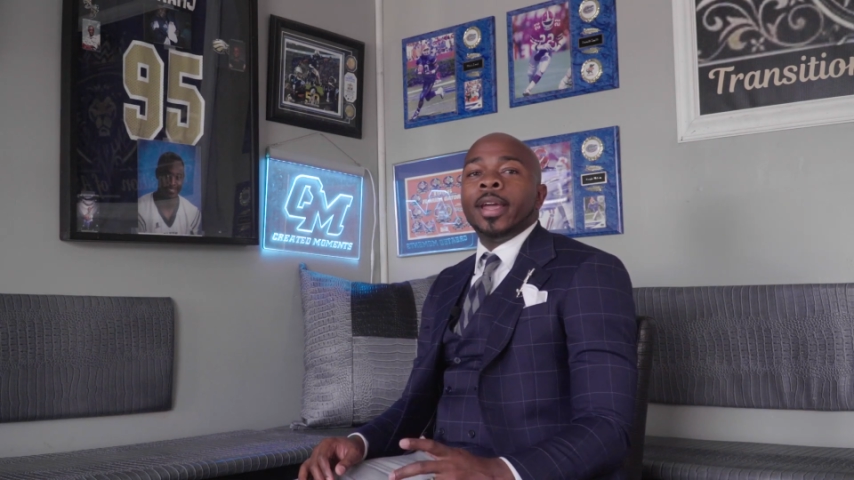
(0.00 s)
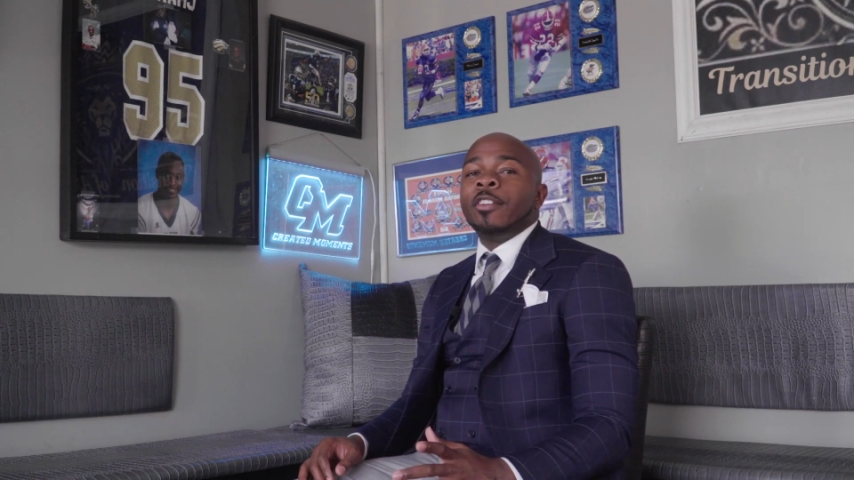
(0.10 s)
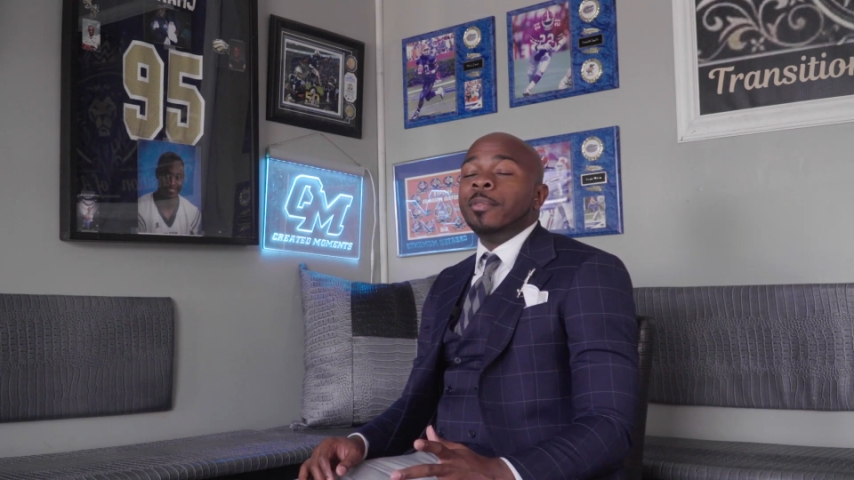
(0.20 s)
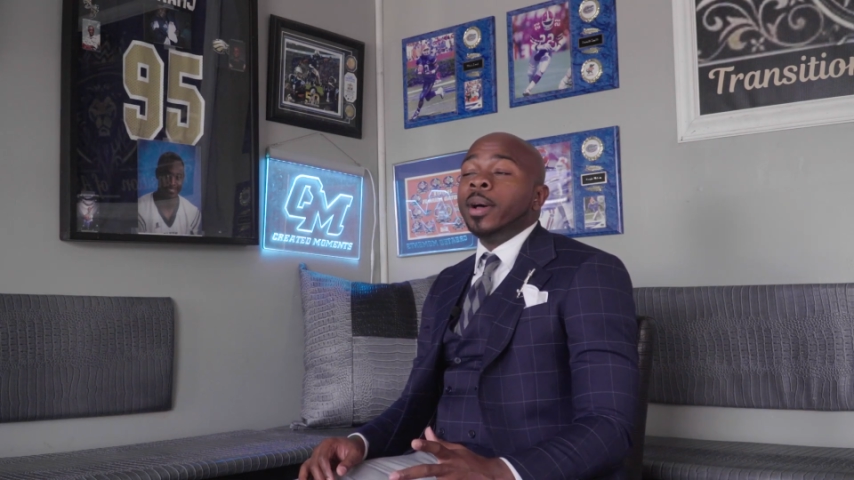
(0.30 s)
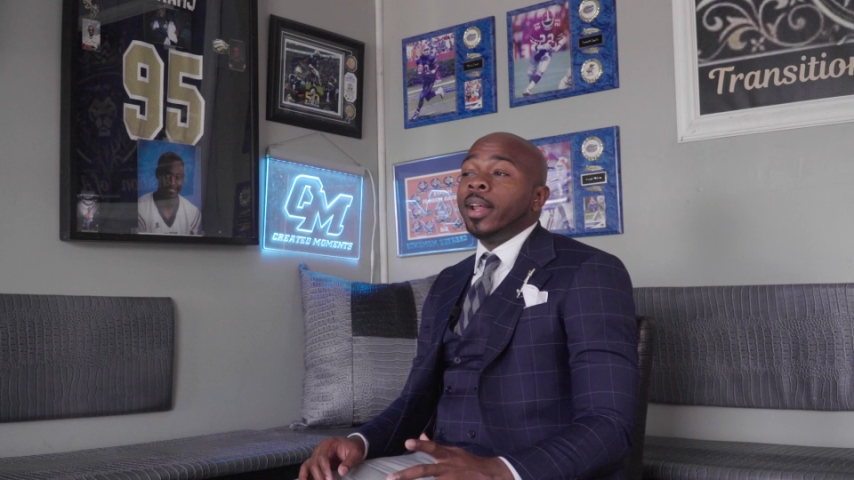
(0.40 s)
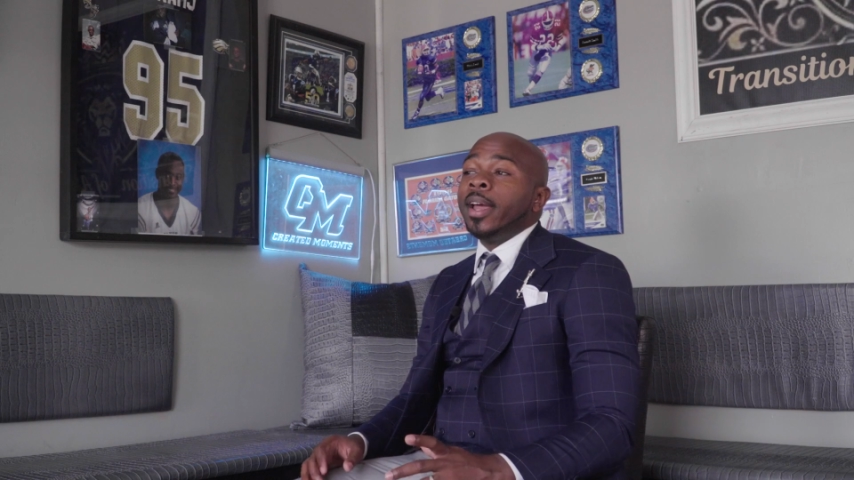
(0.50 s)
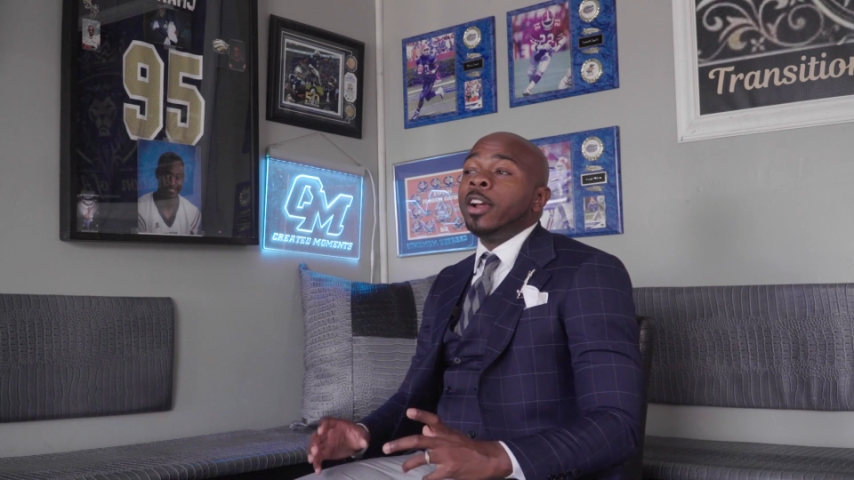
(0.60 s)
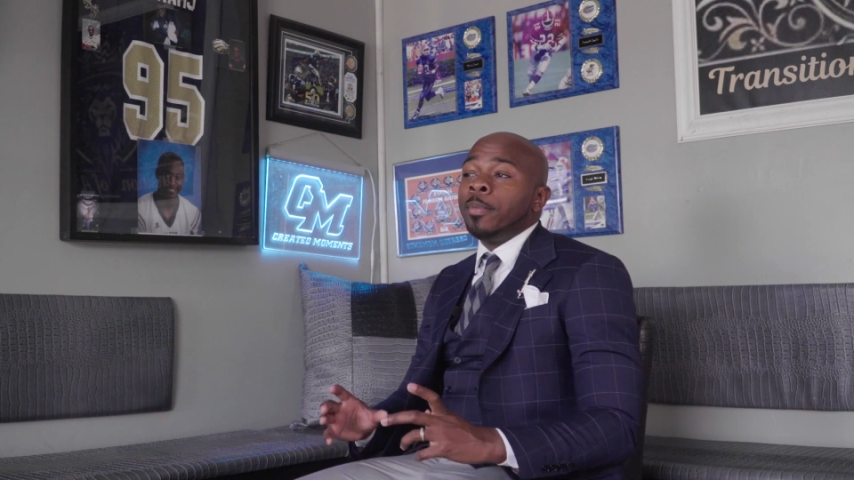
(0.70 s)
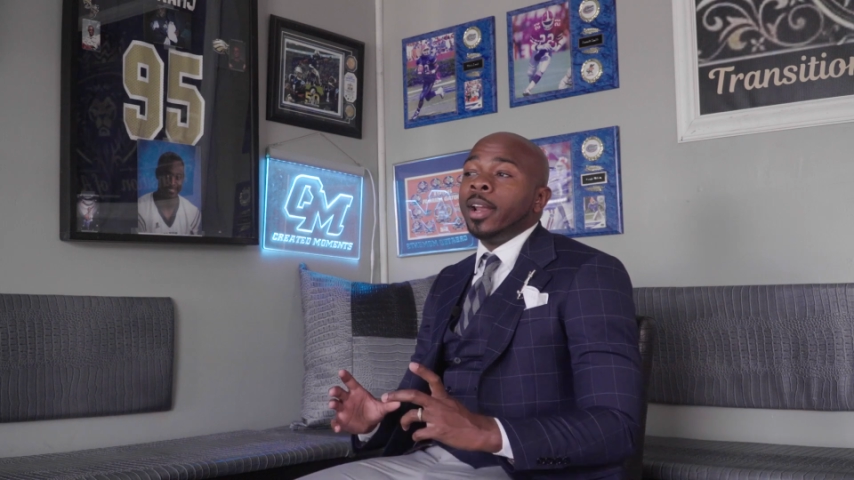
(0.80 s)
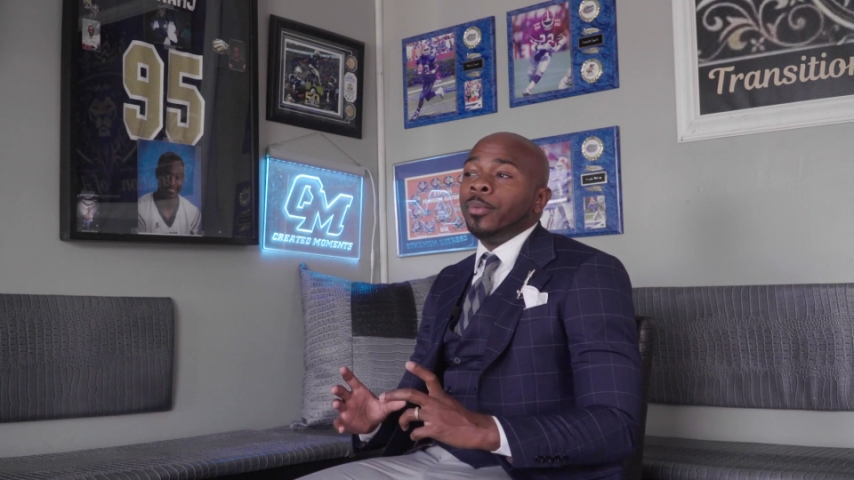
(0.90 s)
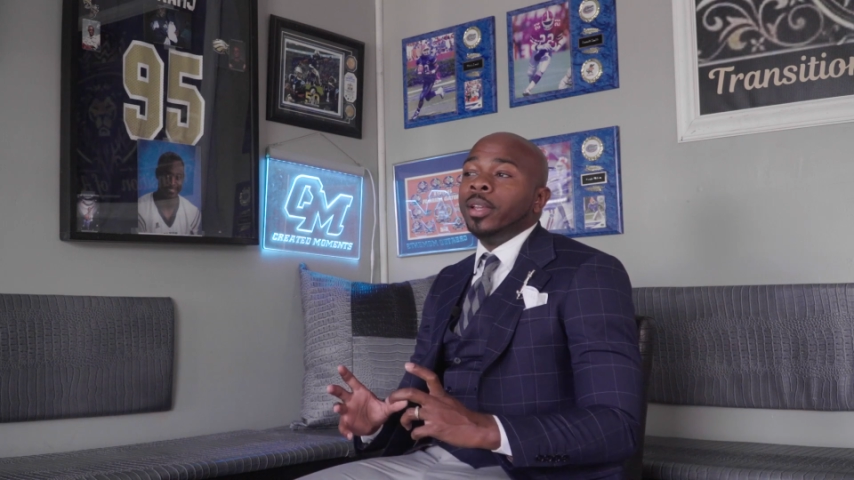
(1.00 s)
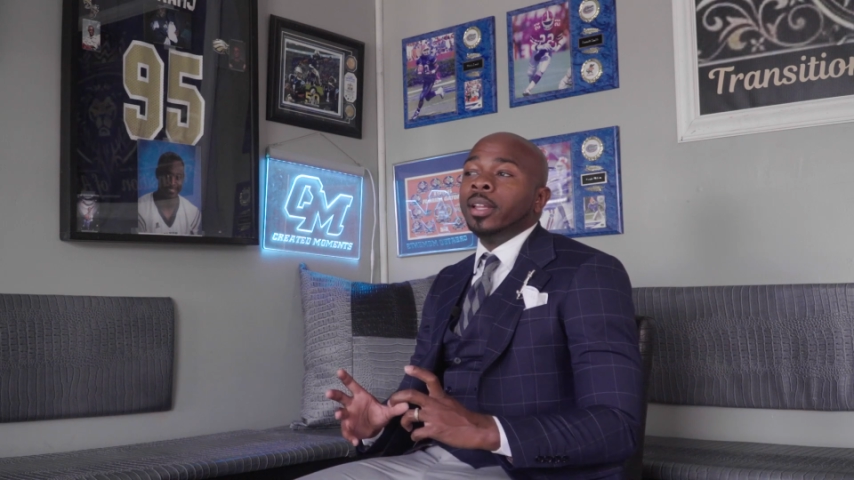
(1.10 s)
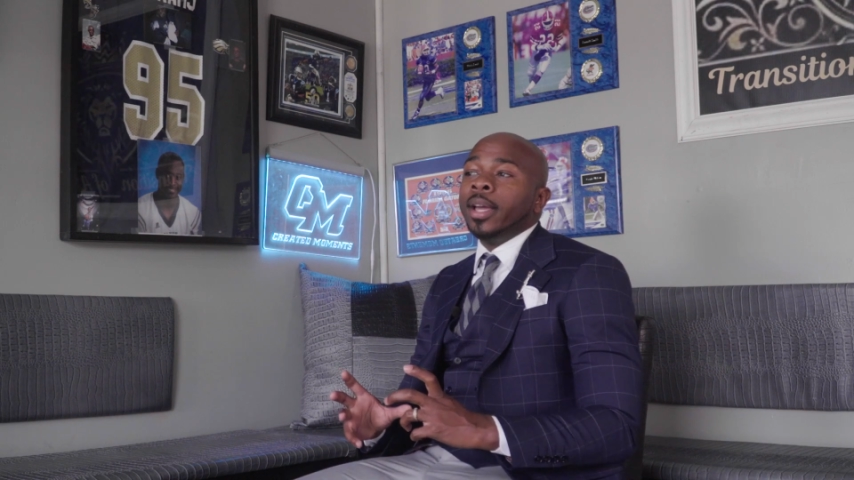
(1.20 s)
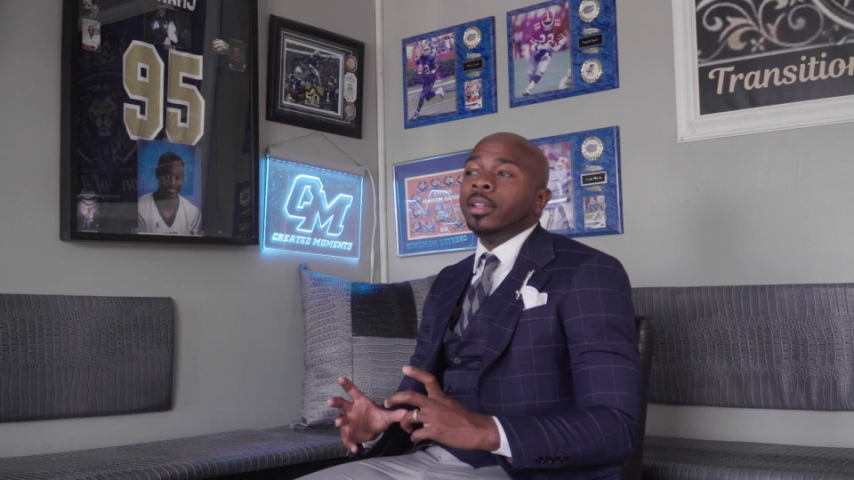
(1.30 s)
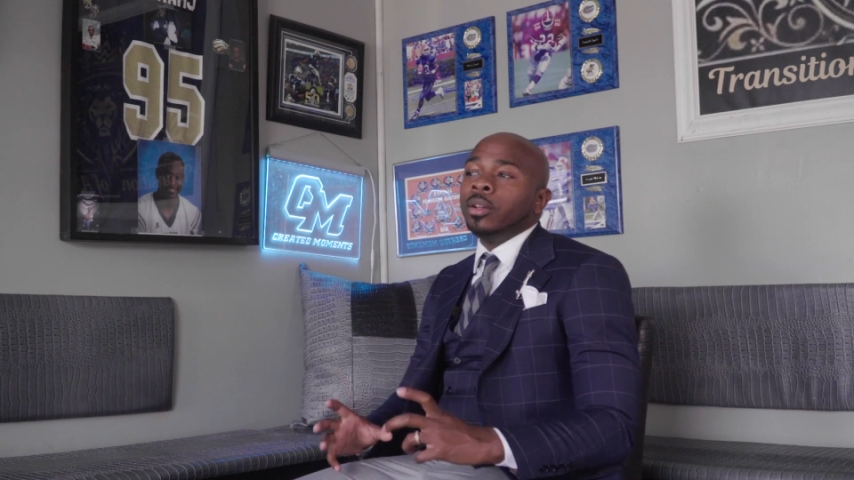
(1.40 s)
Everybody really
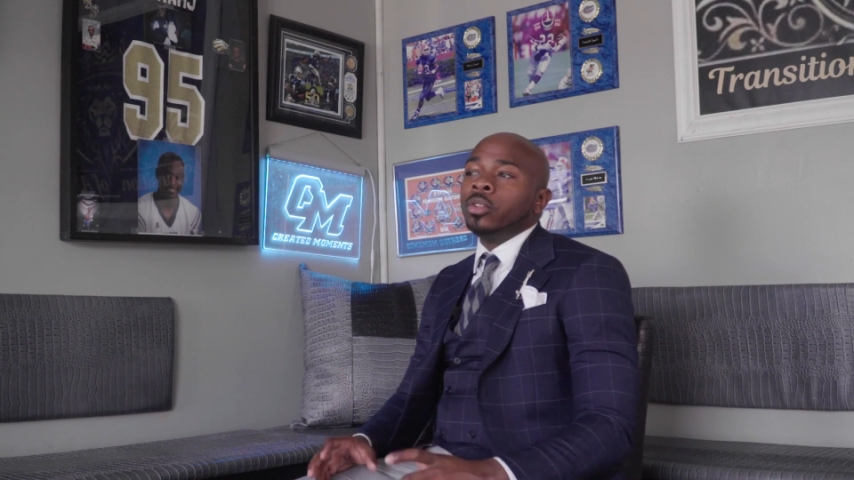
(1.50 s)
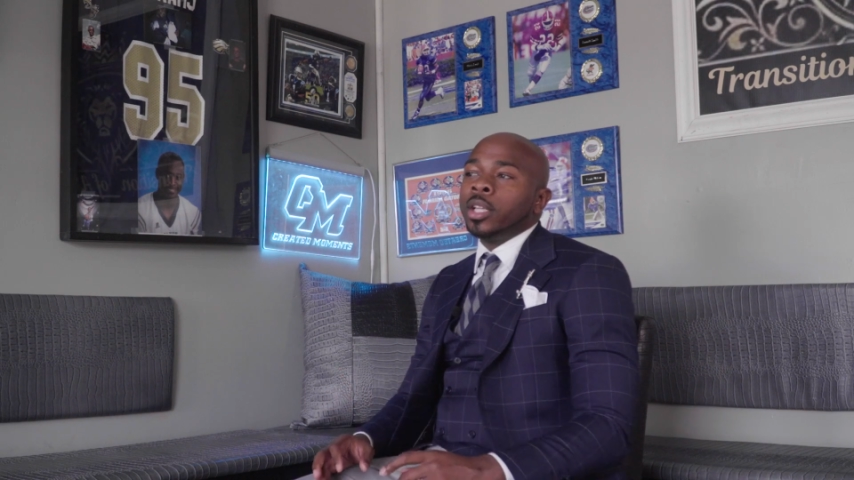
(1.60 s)
liked it though,